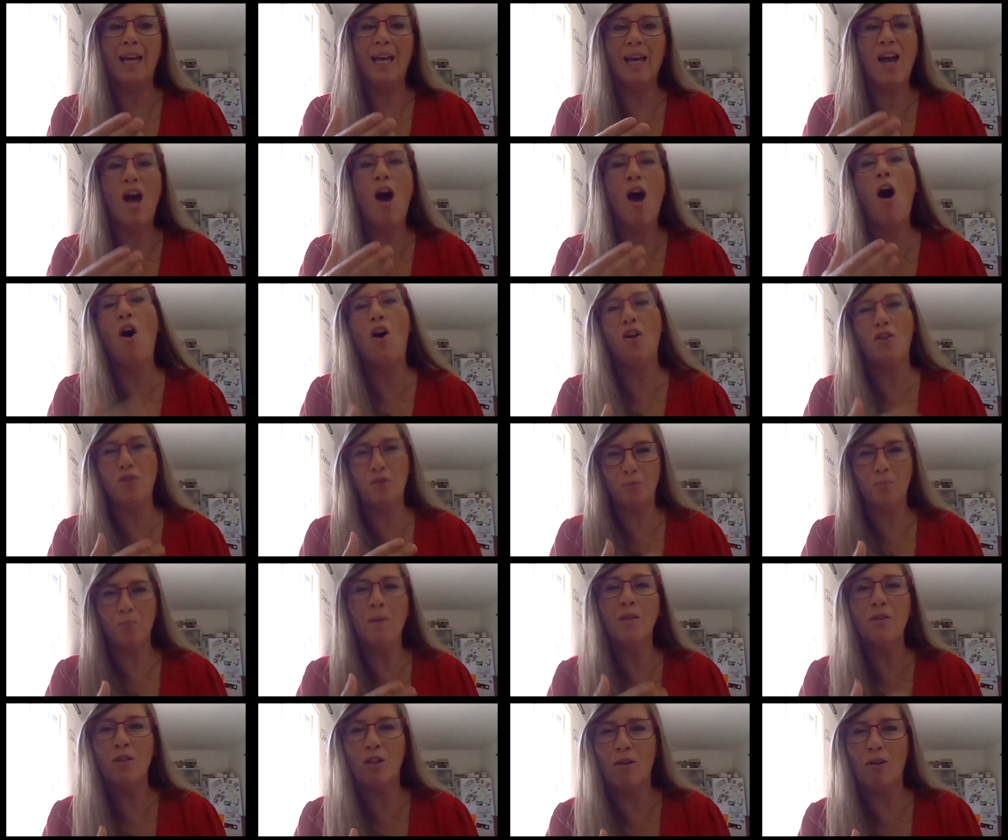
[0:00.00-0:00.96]
hot
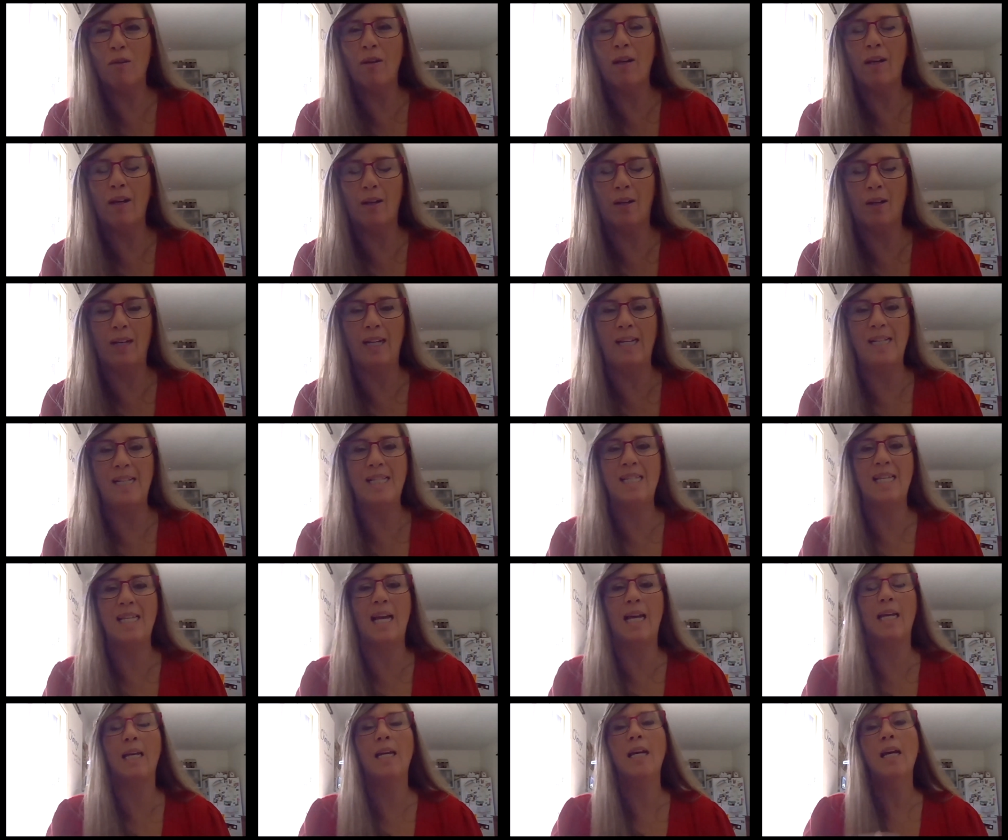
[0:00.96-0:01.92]
material, let's
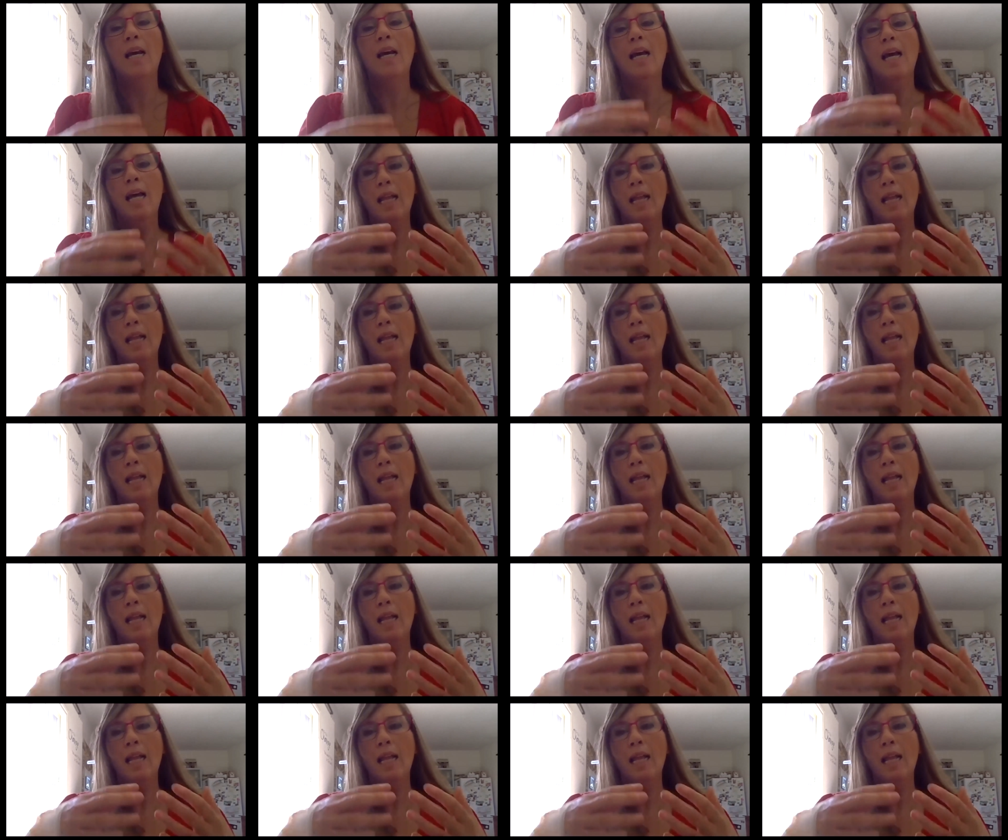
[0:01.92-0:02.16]
say,